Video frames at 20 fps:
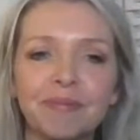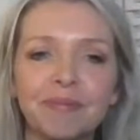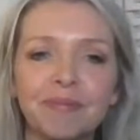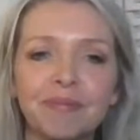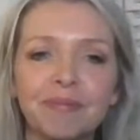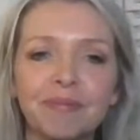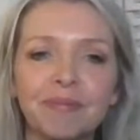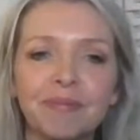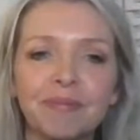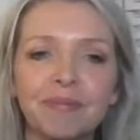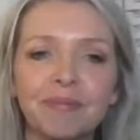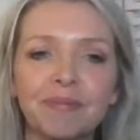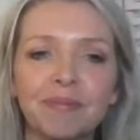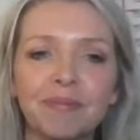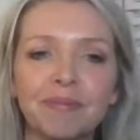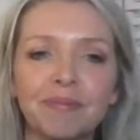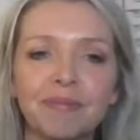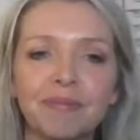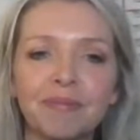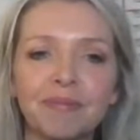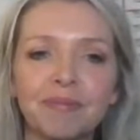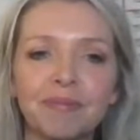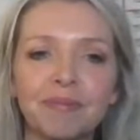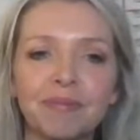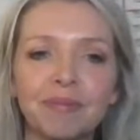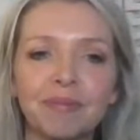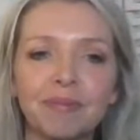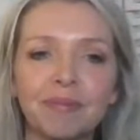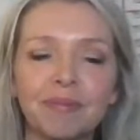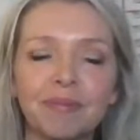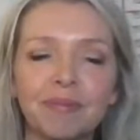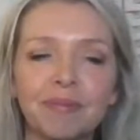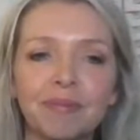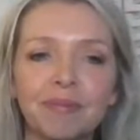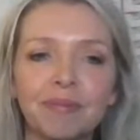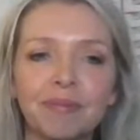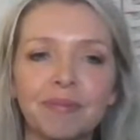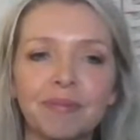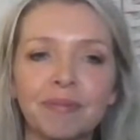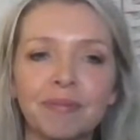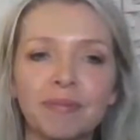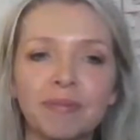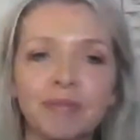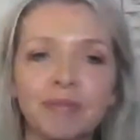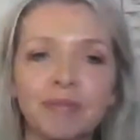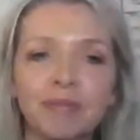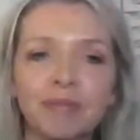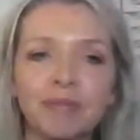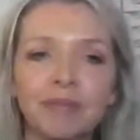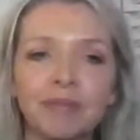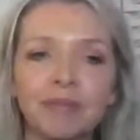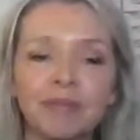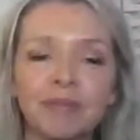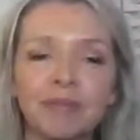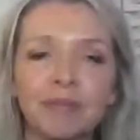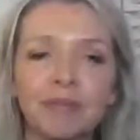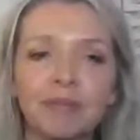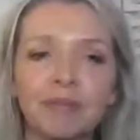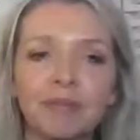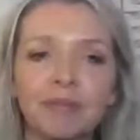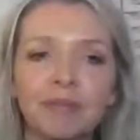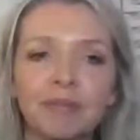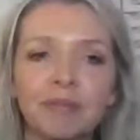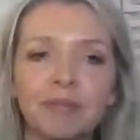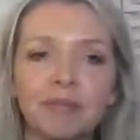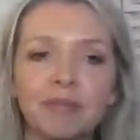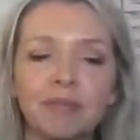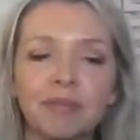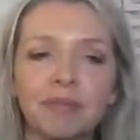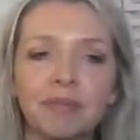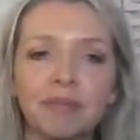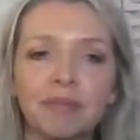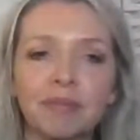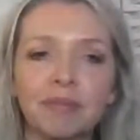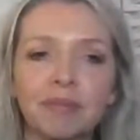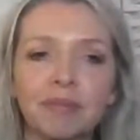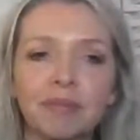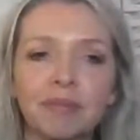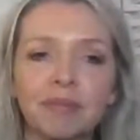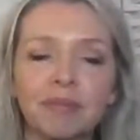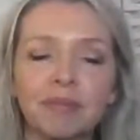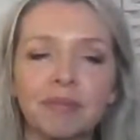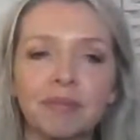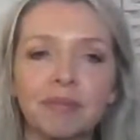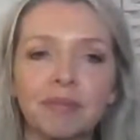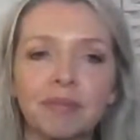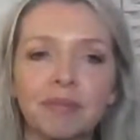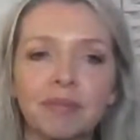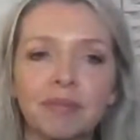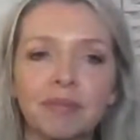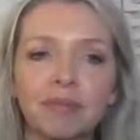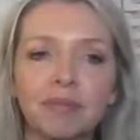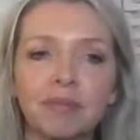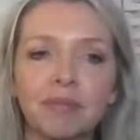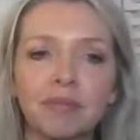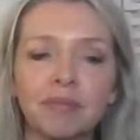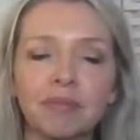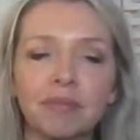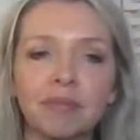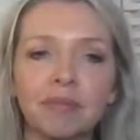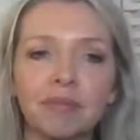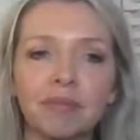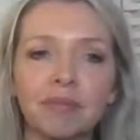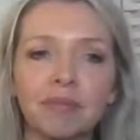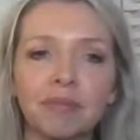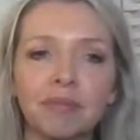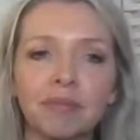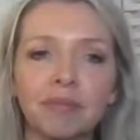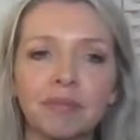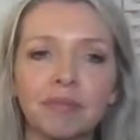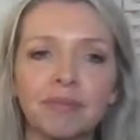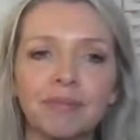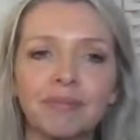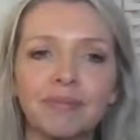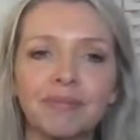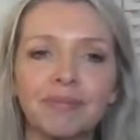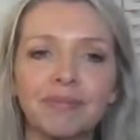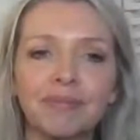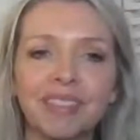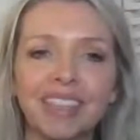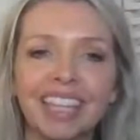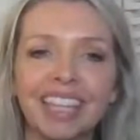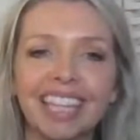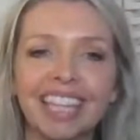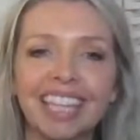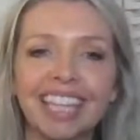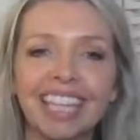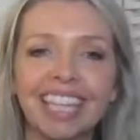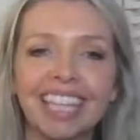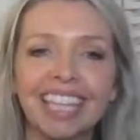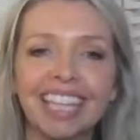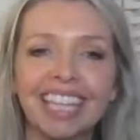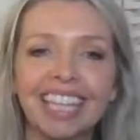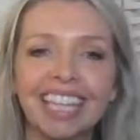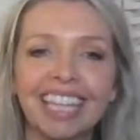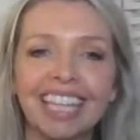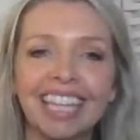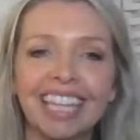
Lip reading: (not speaking)